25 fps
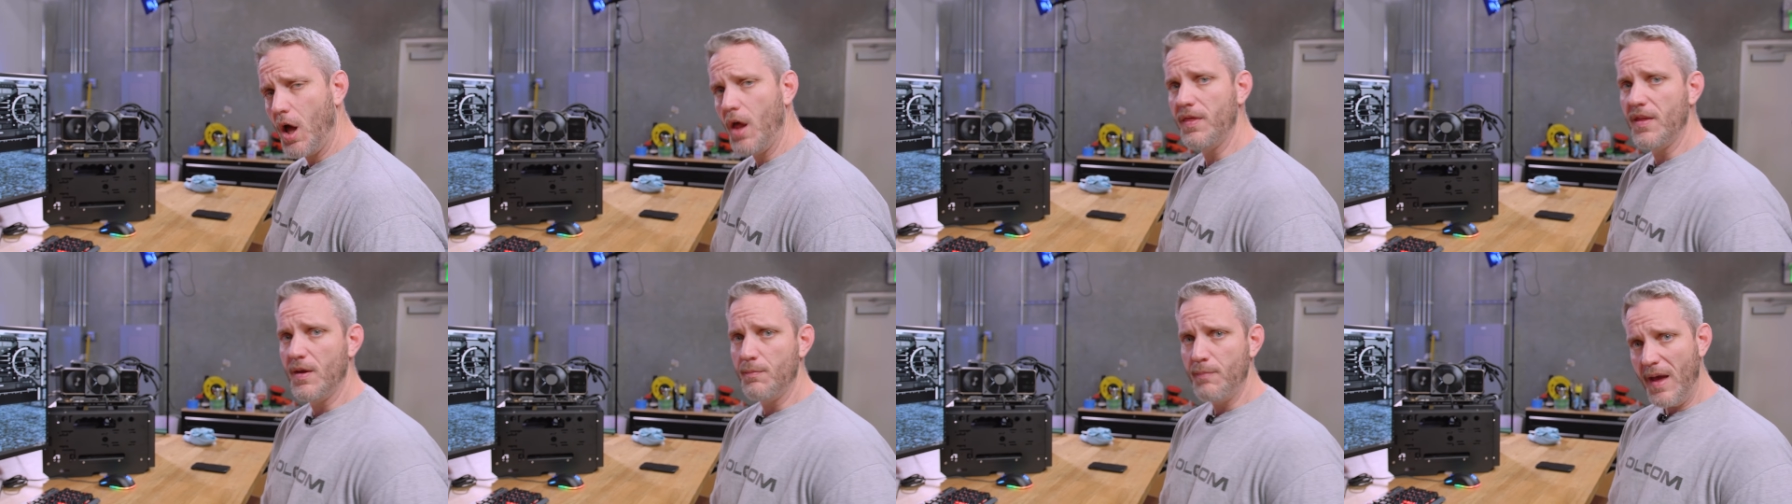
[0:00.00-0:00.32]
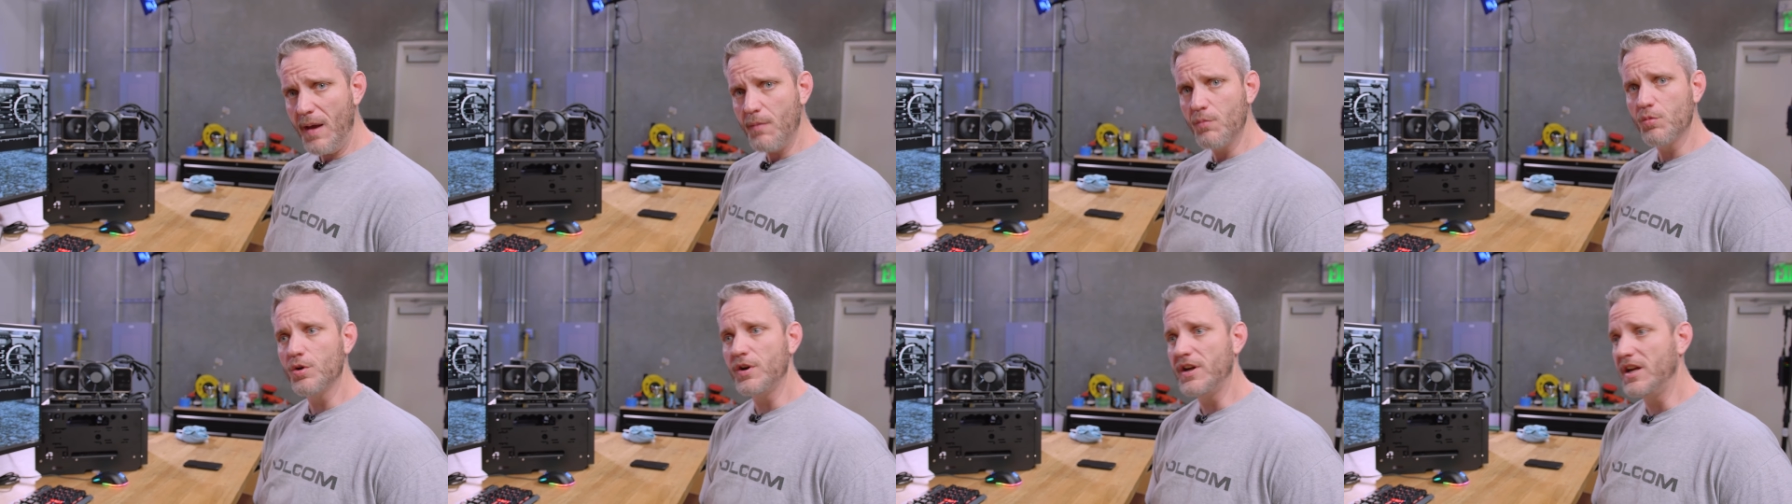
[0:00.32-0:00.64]
on the
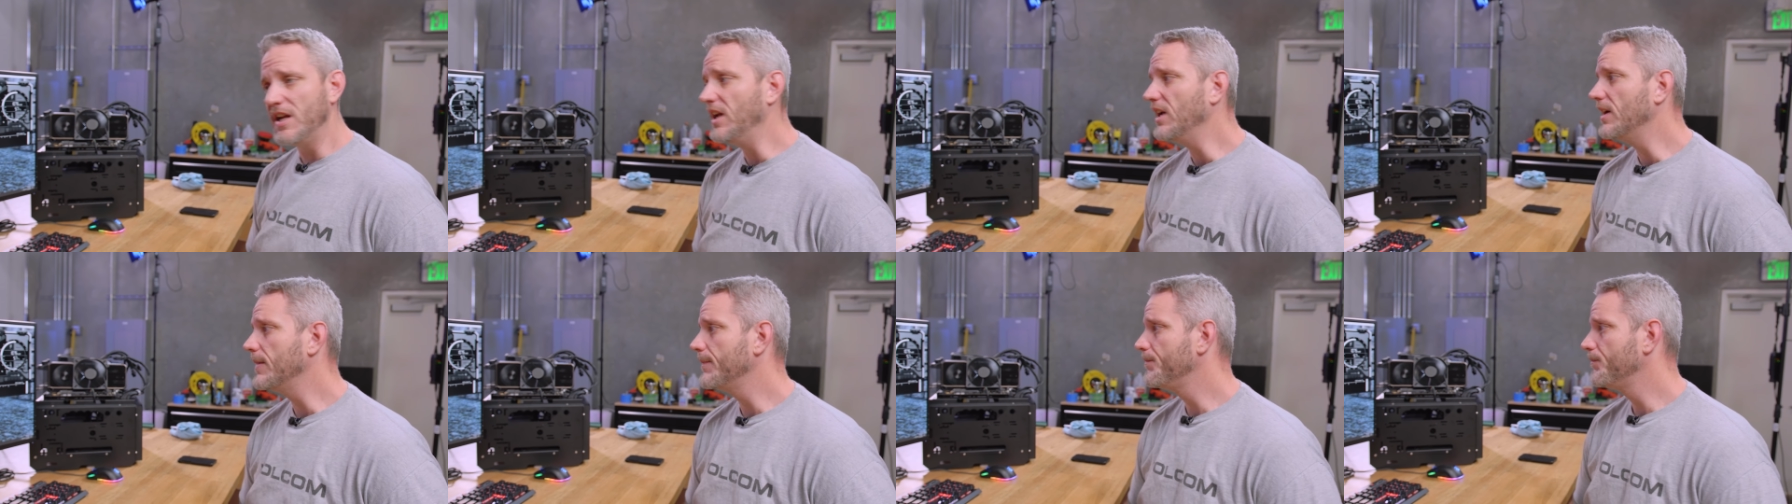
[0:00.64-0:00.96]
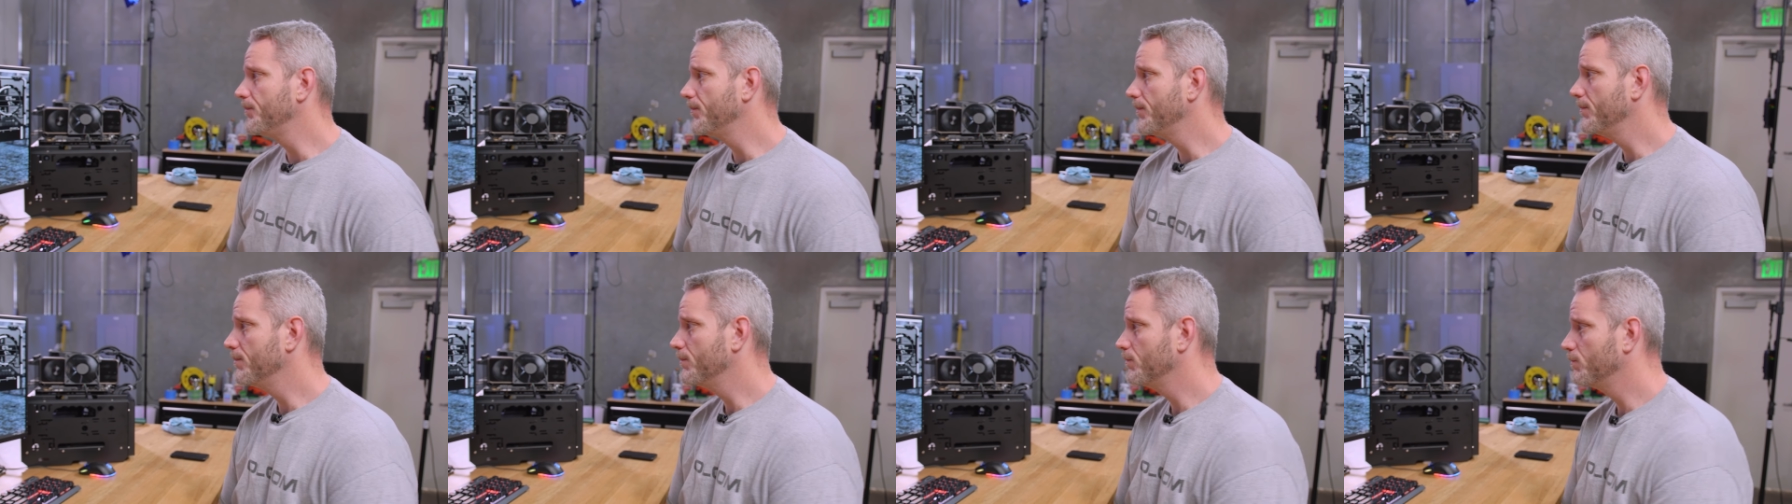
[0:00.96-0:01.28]
memory.
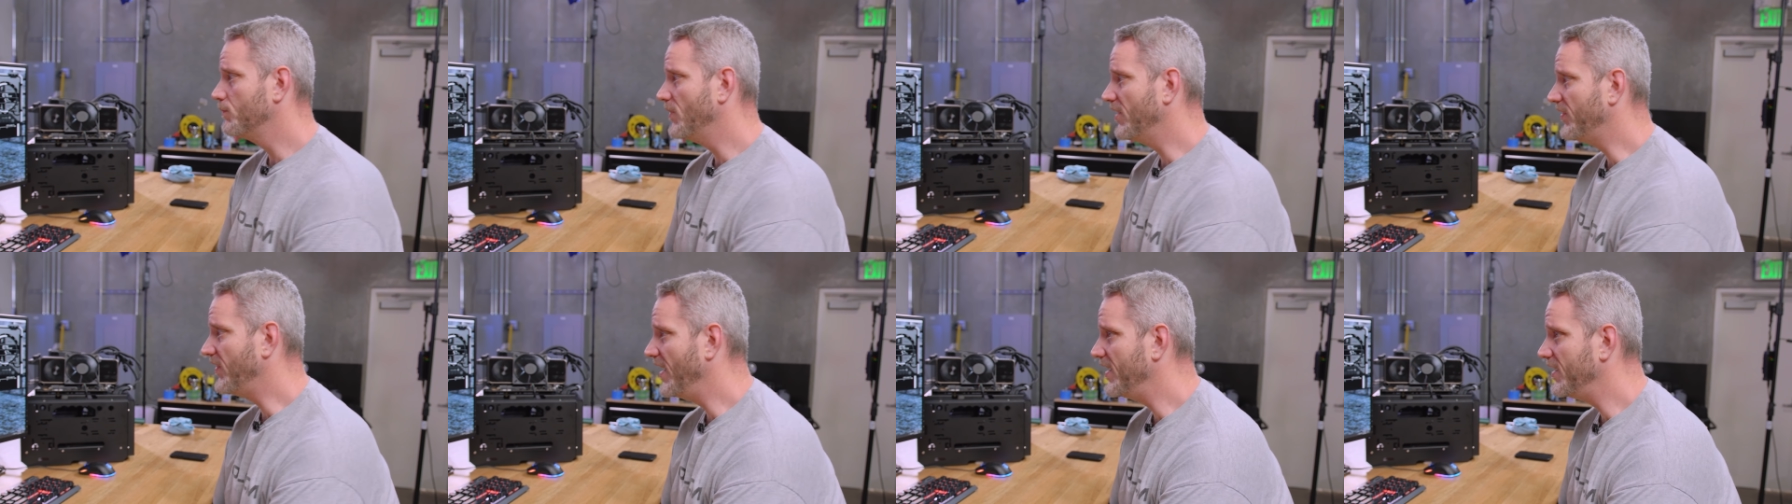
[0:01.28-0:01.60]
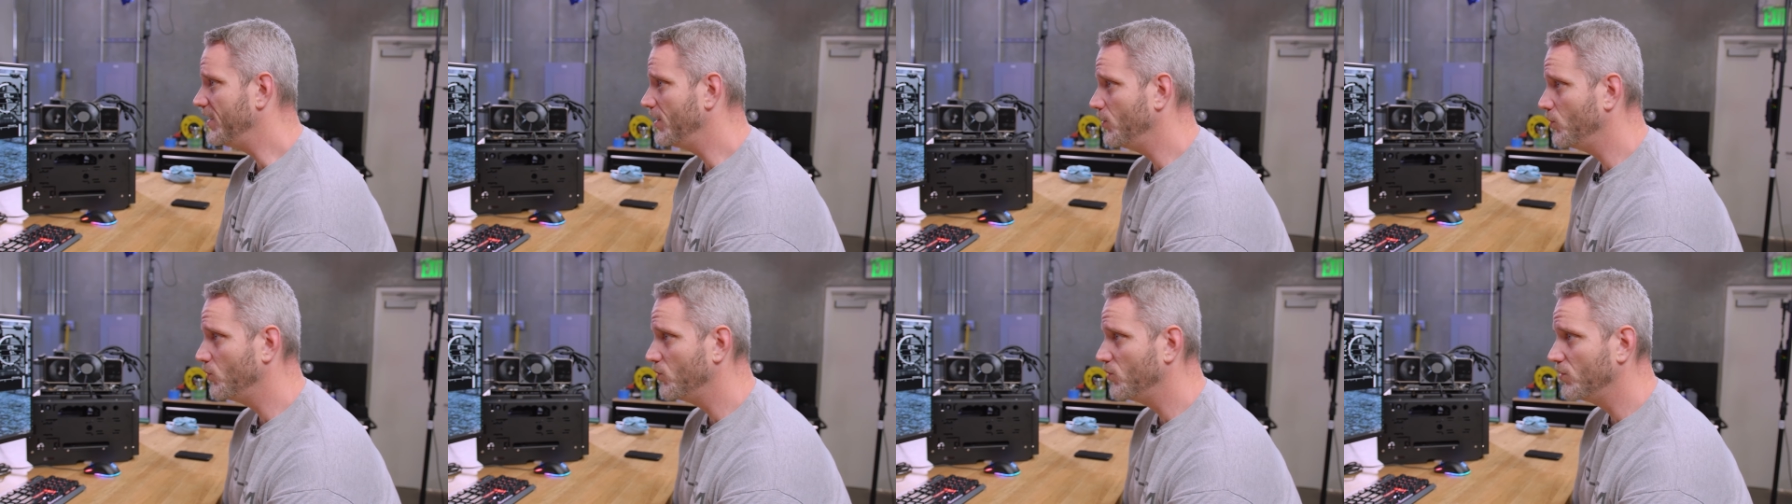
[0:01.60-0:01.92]
But then
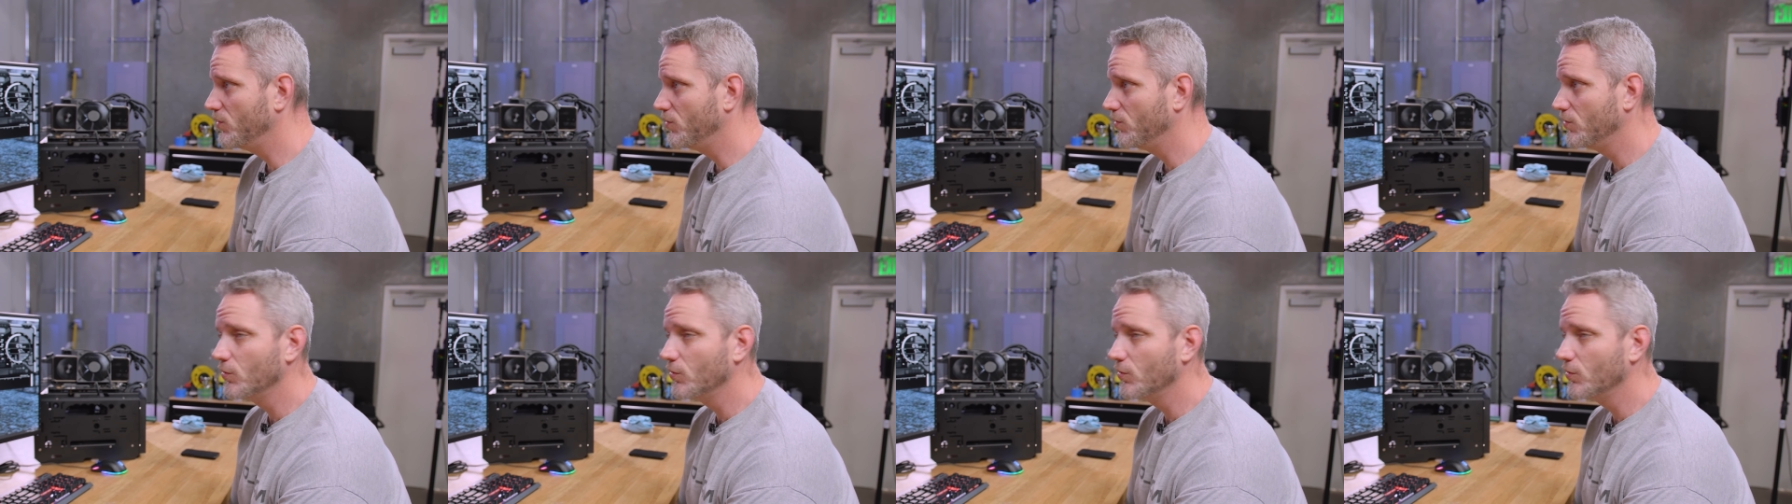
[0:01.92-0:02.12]
you